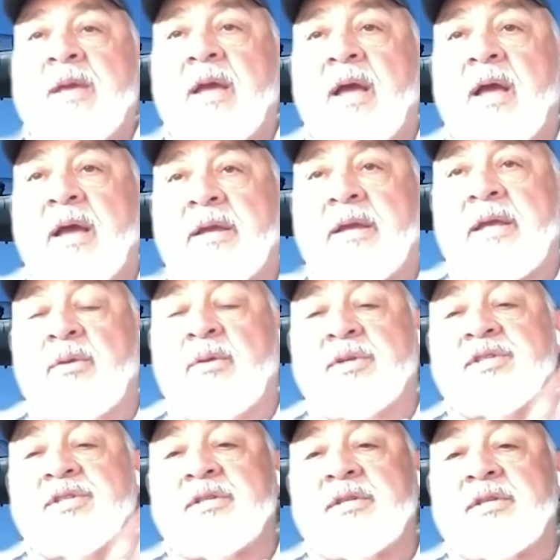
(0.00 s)
Uh, he
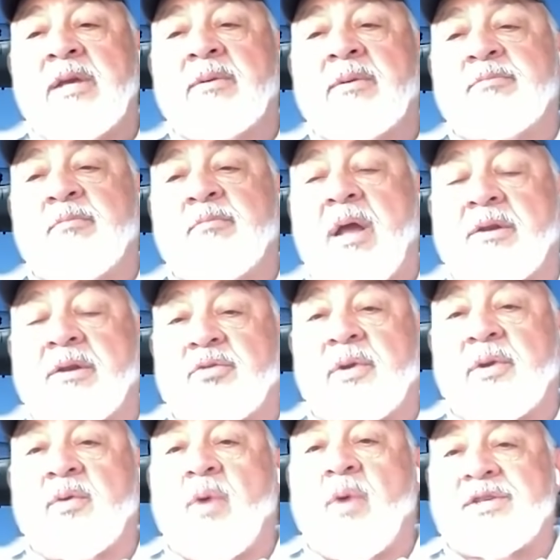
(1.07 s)
was he was
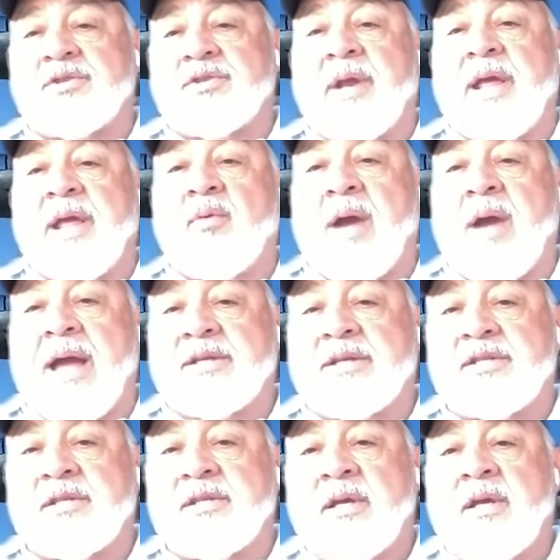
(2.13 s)
monitoring Western
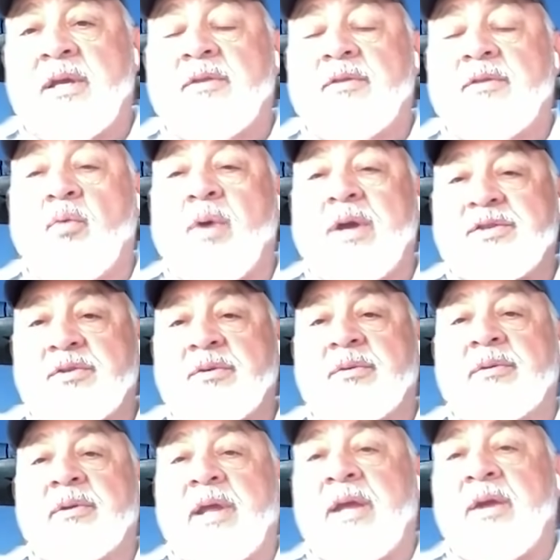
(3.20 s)
AWACS, the
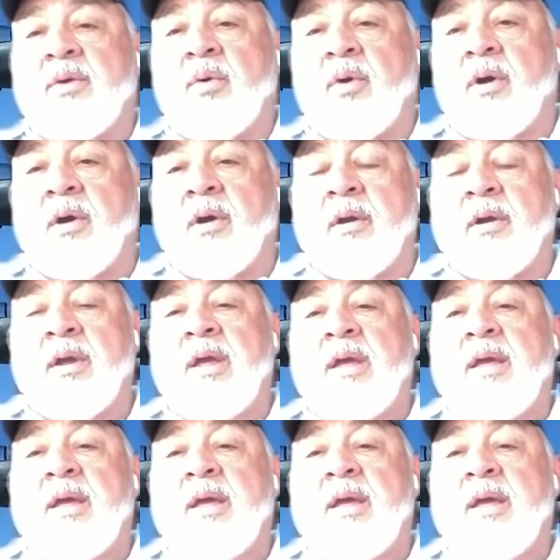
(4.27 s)
Western A O R.